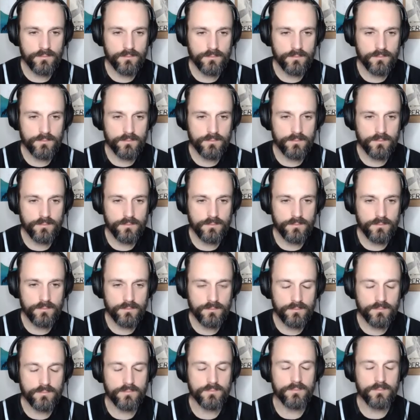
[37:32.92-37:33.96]

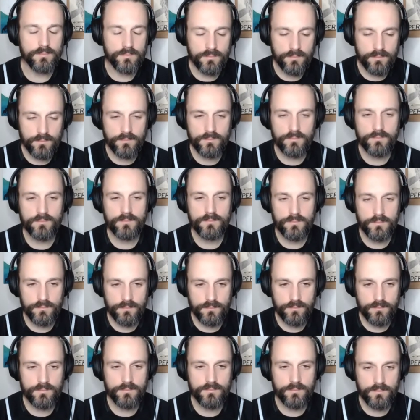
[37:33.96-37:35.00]

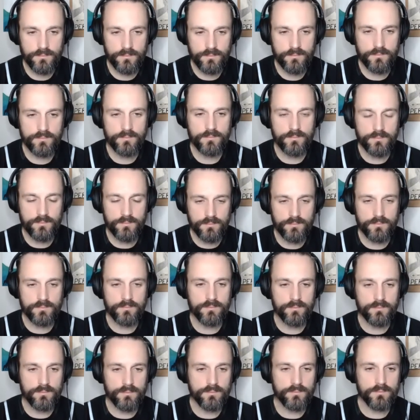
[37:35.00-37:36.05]

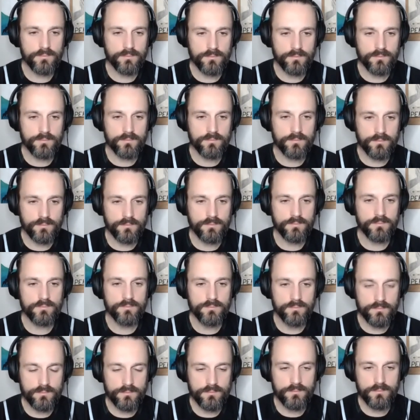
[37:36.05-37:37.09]

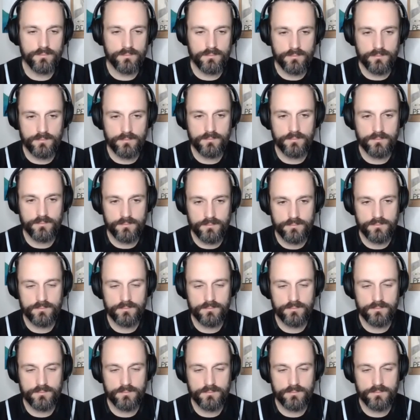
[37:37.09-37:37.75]
(silent)